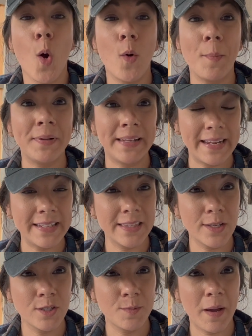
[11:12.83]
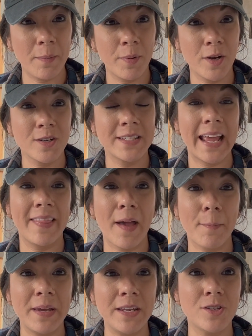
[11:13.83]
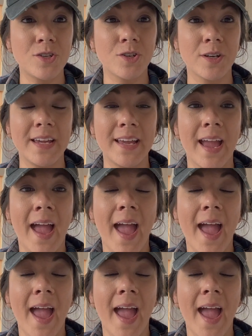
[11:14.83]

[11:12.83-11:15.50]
We planted those peppers and that peach tree,